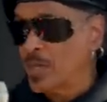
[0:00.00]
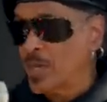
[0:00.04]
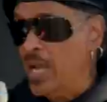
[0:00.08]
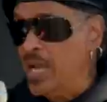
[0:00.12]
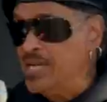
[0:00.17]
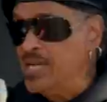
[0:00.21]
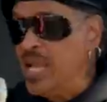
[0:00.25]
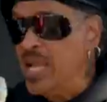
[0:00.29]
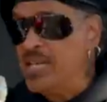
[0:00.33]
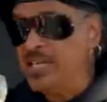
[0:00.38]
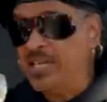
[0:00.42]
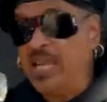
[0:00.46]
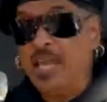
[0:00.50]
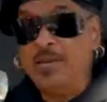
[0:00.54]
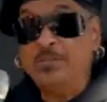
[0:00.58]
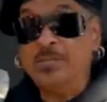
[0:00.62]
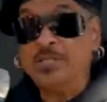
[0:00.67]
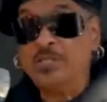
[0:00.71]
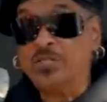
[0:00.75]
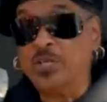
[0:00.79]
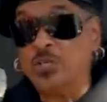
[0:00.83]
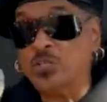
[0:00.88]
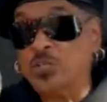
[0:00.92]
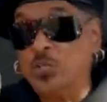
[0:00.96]
And they came
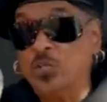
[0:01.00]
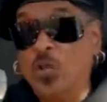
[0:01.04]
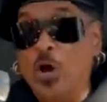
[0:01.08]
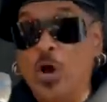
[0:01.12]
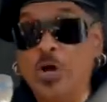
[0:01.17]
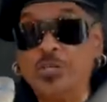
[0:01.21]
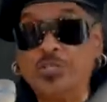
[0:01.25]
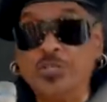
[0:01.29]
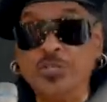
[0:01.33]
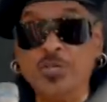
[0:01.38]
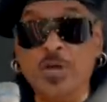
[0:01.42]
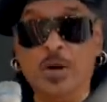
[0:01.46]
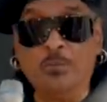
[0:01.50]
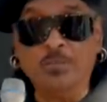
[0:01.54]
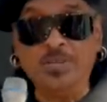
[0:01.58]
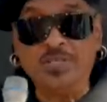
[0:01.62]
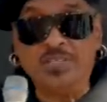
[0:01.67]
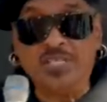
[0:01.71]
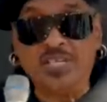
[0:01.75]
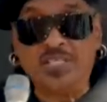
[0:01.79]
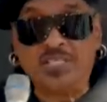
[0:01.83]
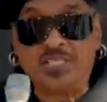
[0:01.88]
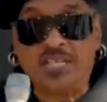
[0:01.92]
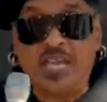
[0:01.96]
in such large
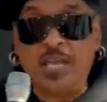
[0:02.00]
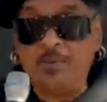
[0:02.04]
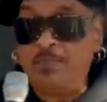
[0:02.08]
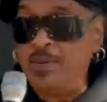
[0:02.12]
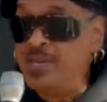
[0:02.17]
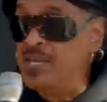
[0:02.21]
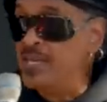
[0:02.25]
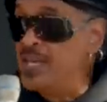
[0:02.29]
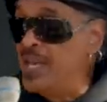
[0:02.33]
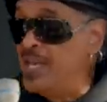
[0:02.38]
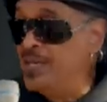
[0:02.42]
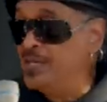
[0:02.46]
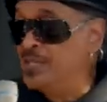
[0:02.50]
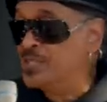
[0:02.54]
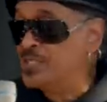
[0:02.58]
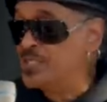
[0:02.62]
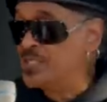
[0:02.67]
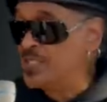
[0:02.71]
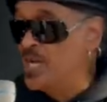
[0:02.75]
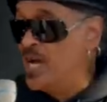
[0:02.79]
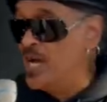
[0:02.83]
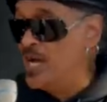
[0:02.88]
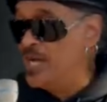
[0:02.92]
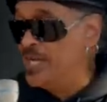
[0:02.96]
numbers, escaping Genghis
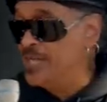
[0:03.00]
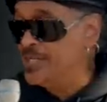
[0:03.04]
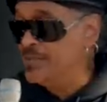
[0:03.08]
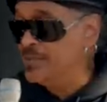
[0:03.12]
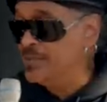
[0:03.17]
Khan.